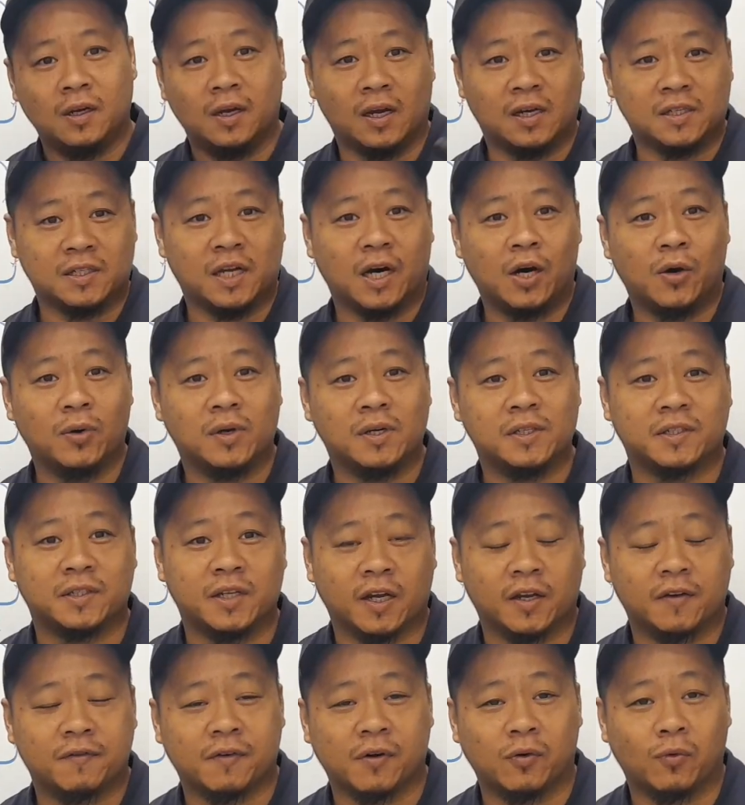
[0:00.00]
As always,
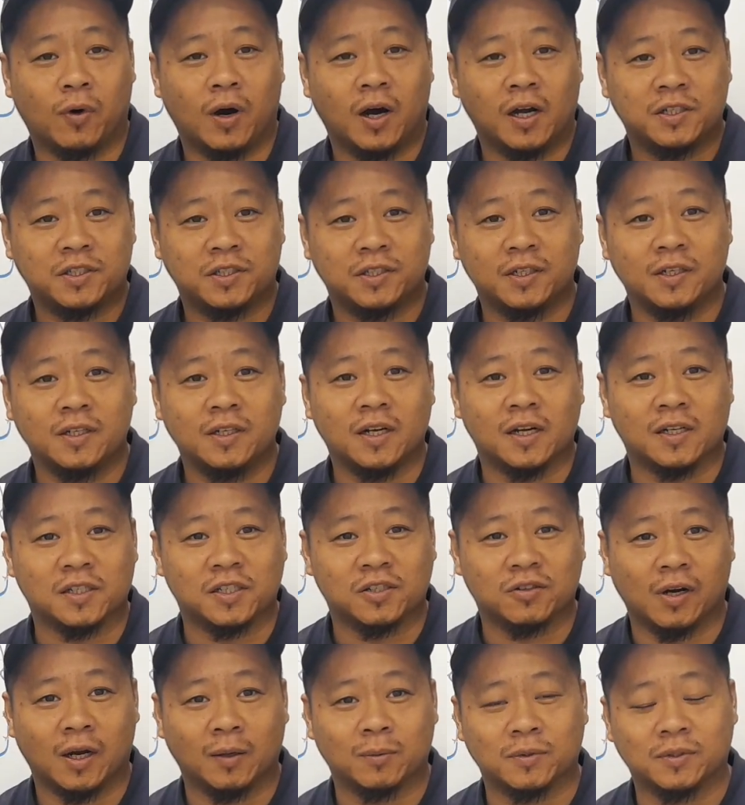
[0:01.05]
thank you for watching and
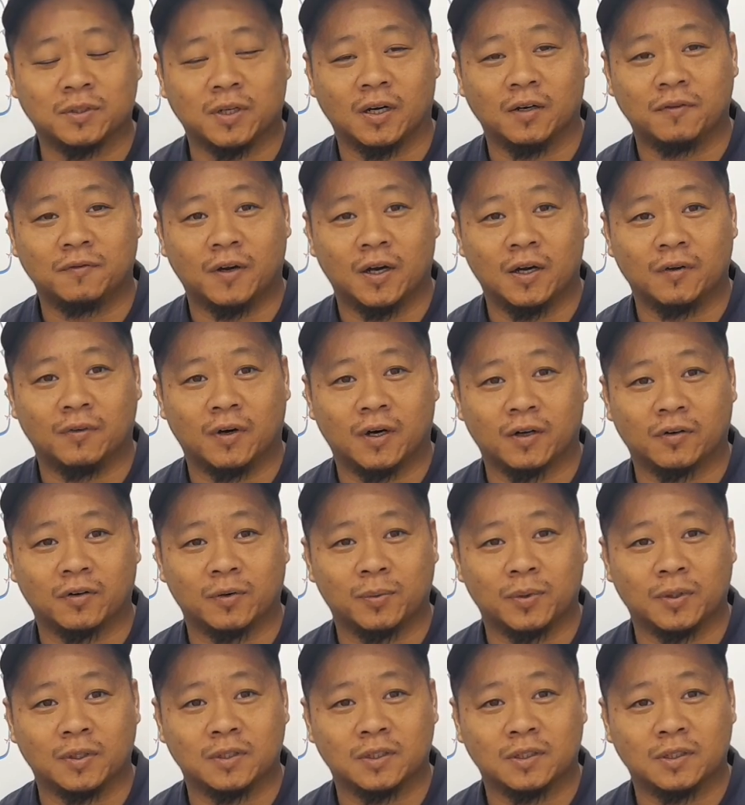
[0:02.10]
subscribe to Top 5 Auto
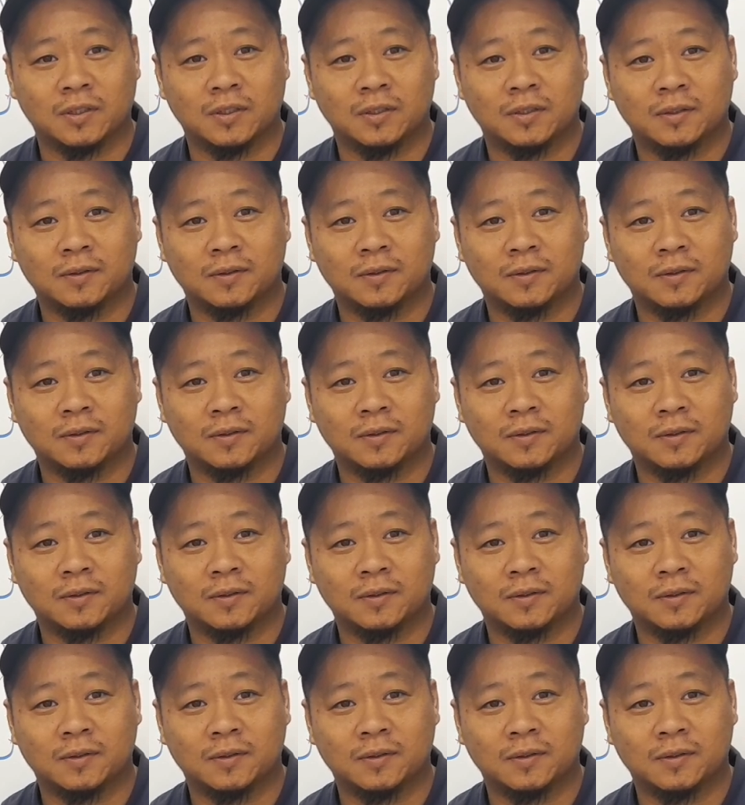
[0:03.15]
Repairs.